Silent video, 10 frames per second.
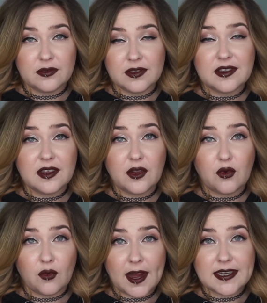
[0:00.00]
This is a
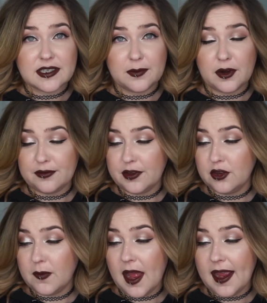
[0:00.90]
great
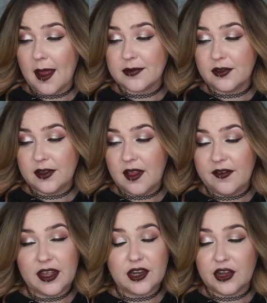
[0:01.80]
perfume. I absolutely love it.